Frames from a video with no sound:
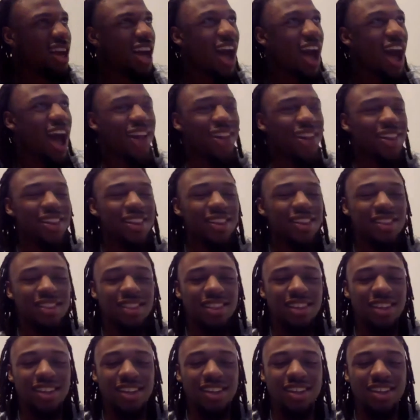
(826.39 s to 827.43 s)
I
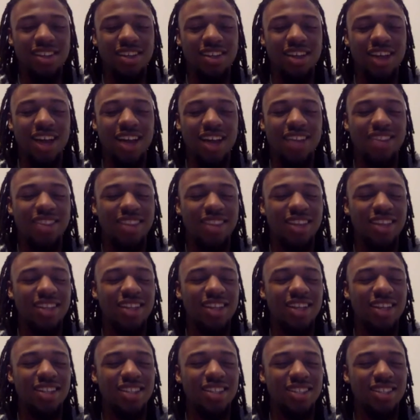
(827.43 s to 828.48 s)
think I think
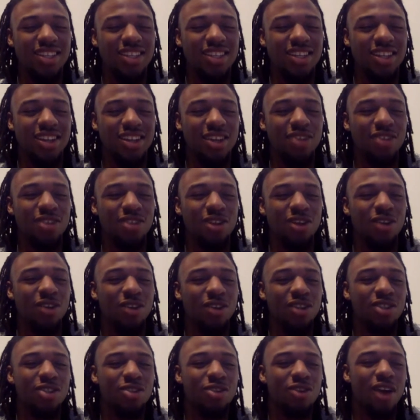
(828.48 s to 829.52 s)
that's it. Those are
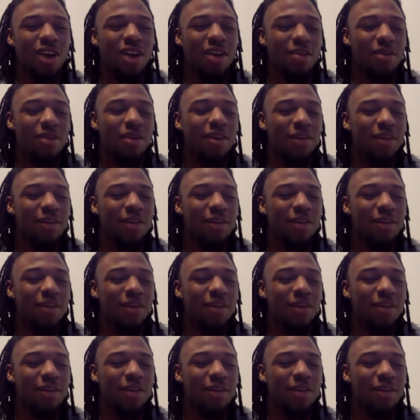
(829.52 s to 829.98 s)
only two I've